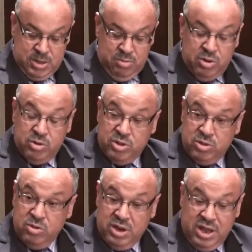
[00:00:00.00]

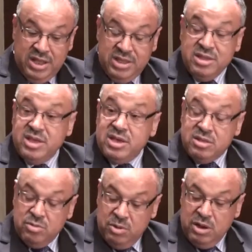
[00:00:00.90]
billion. I think
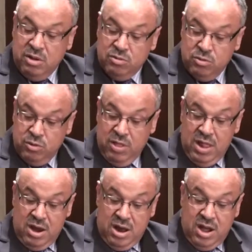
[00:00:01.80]
things will continue.
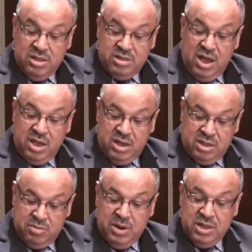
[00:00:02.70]
As I
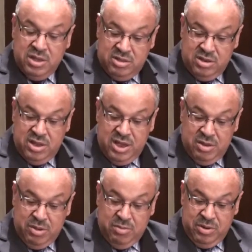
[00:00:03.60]
explained yesterday
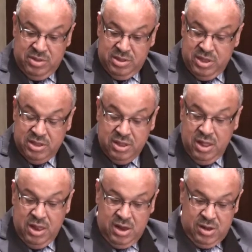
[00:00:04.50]
in my presentation,
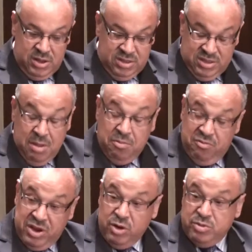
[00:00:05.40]
some
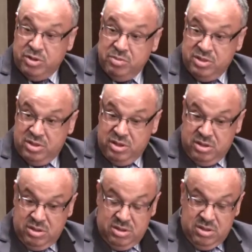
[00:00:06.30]
very
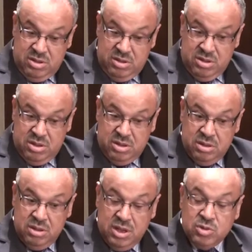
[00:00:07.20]
optimistic
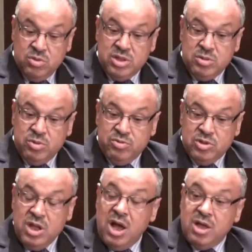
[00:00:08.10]
insurance
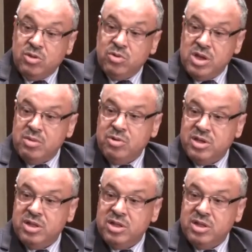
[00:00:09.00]
professionals are talking about